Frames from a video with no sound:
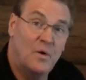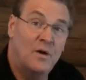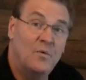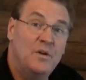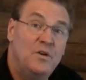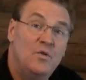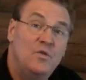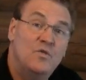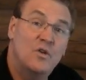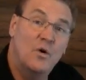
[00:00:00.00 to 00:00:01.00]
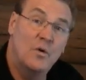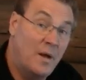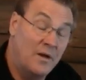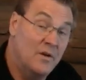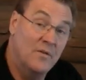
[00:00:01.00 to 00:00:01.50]
Why don't we use lower
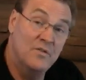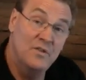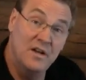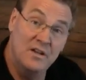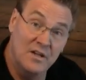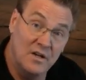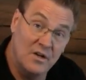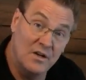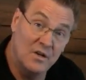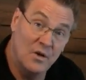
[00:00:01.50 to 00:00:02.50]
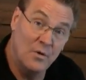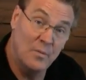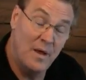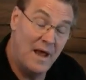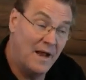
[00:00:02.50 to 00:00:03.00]
back? You never see anything on lower
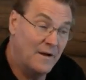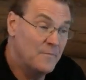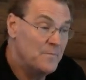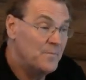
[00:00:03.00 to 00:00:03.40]
back.